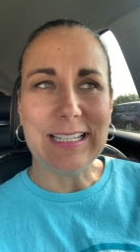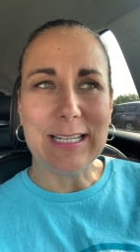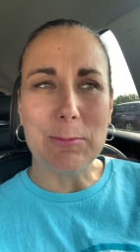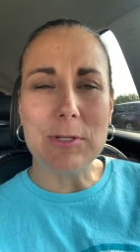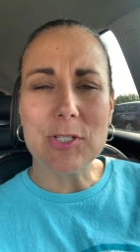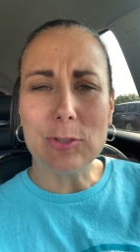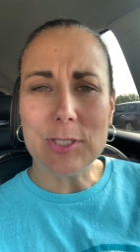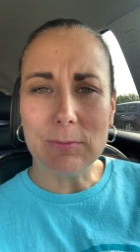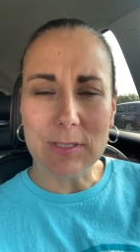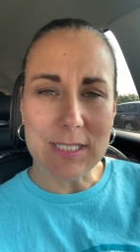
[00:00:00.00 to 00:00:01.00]
A
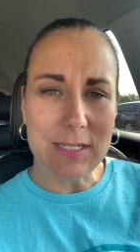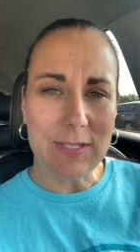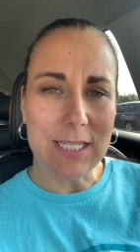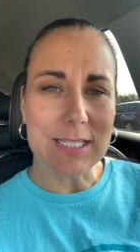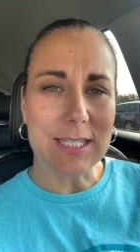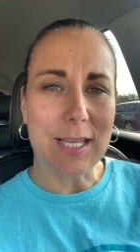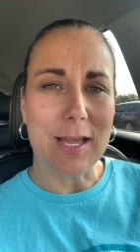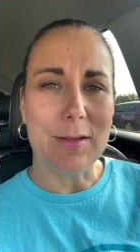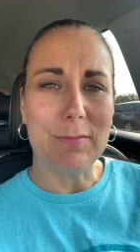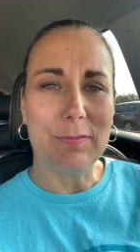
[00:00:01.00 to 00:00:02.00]
result of receiving his
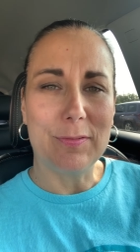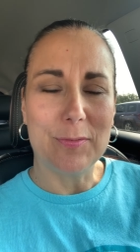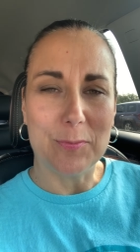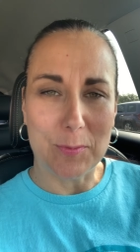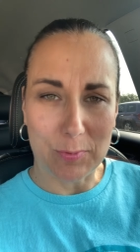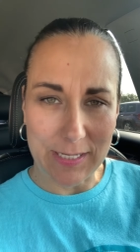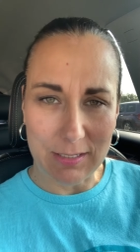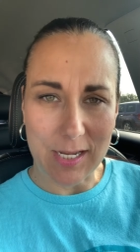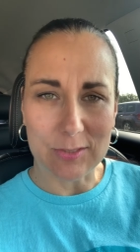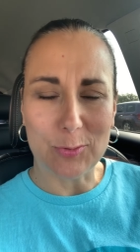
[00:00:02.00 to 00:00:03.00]
love will bring
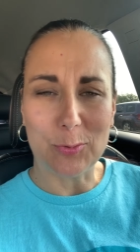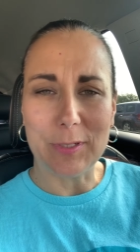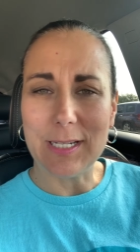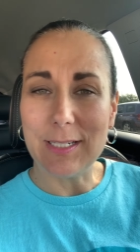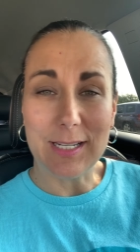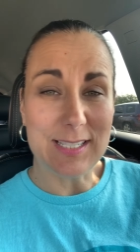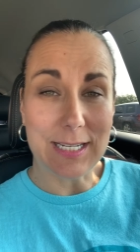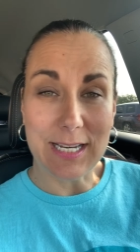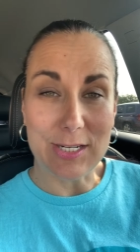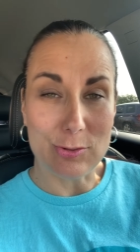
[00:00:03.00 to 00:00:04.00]
God glory. And God's
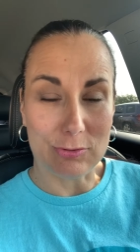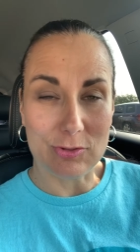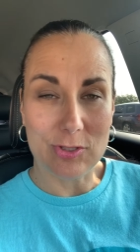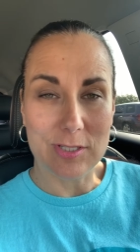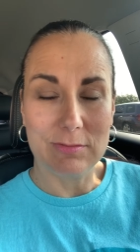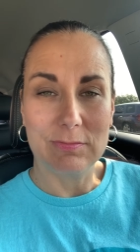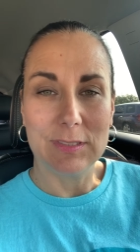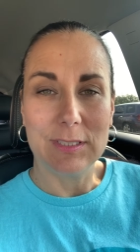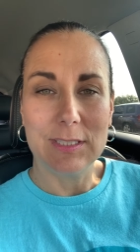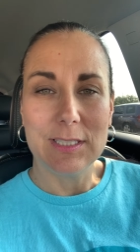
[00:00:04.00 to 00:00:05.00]
got angels.
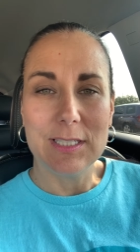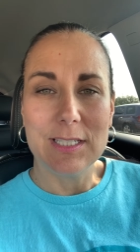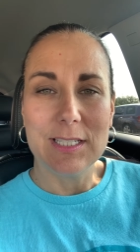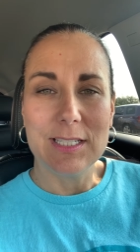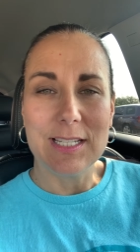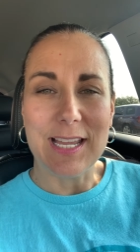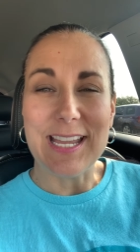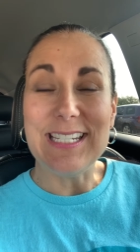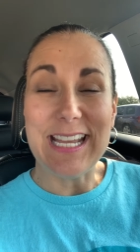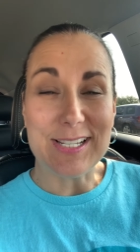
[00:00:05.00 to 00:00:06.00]

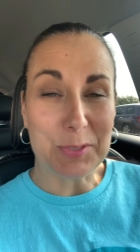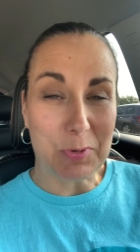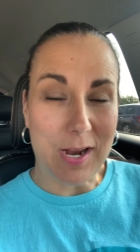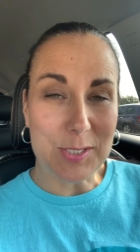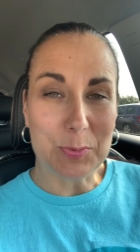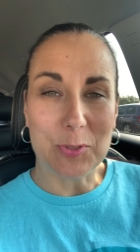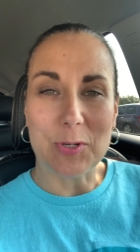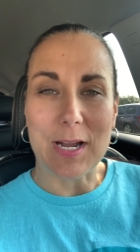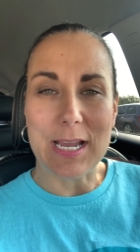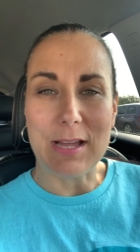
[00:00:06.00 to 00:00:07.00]
And yes, rocks will
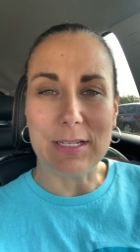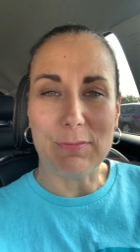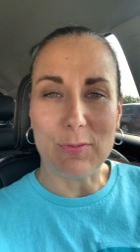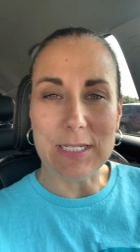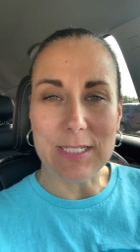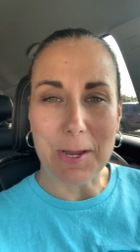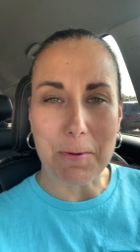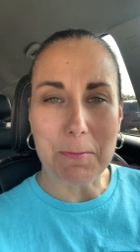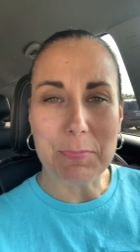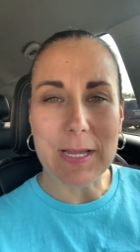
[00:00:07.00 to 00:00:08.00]
cry out if we
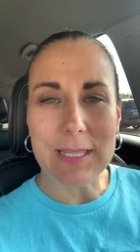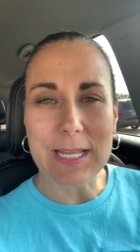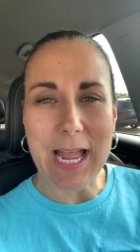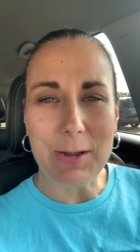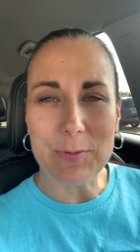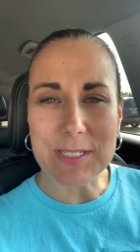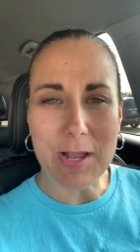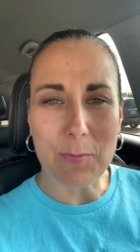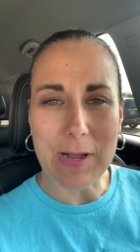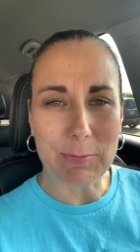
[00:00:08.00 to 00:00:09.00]
don't. But that was
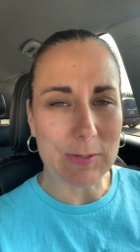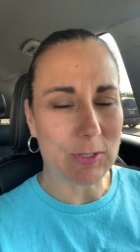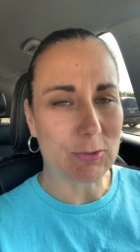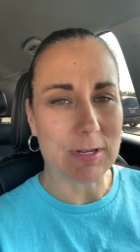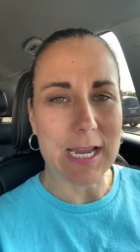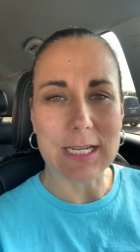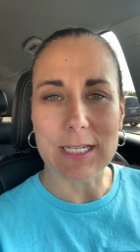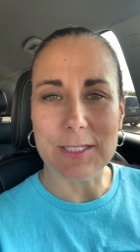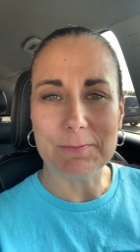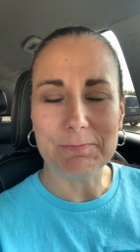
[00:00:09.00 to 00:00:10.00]
not why we were
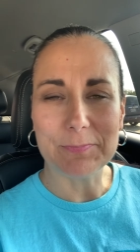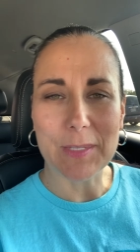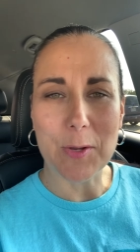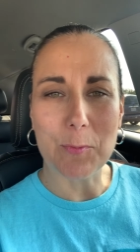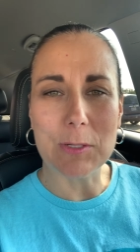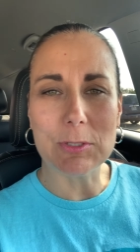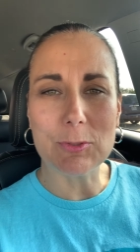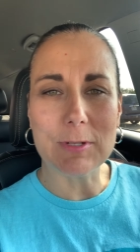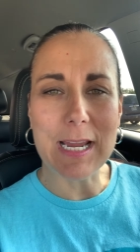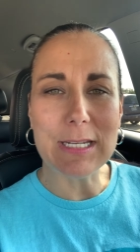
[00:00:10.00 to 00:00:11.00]
created. We were
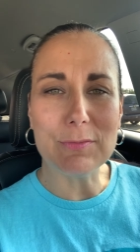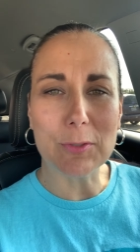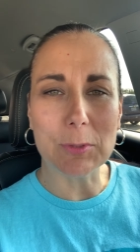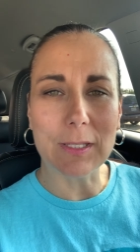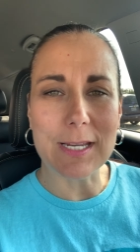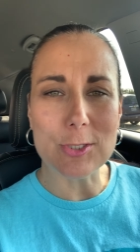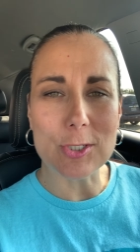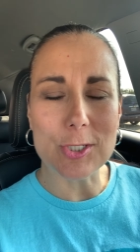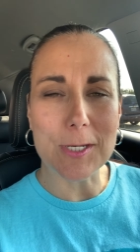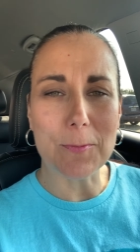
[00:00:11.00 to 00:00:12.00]
created for
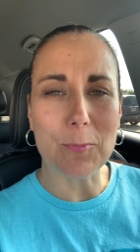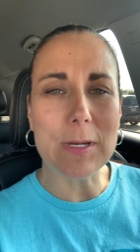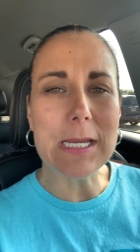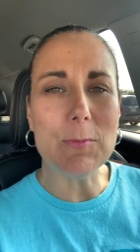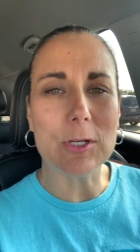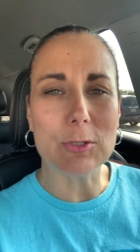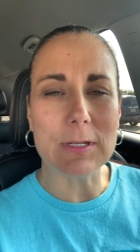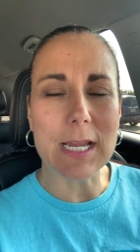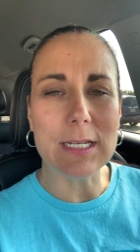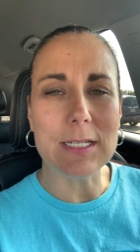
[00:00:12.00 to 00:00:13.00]
relationship. We were
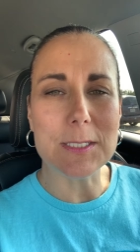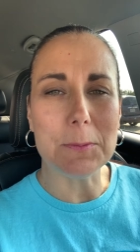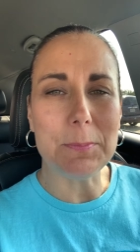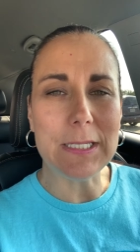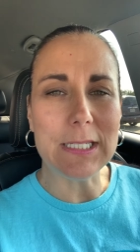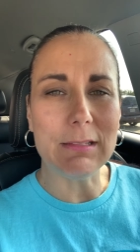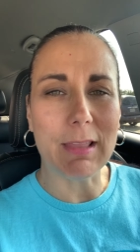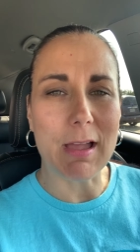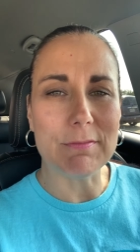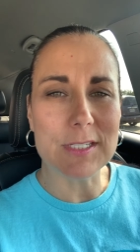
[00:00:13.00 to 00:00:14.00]
created to be
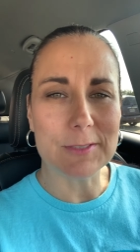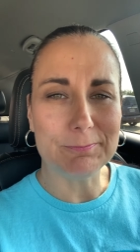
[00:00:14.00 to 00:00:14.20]
loved.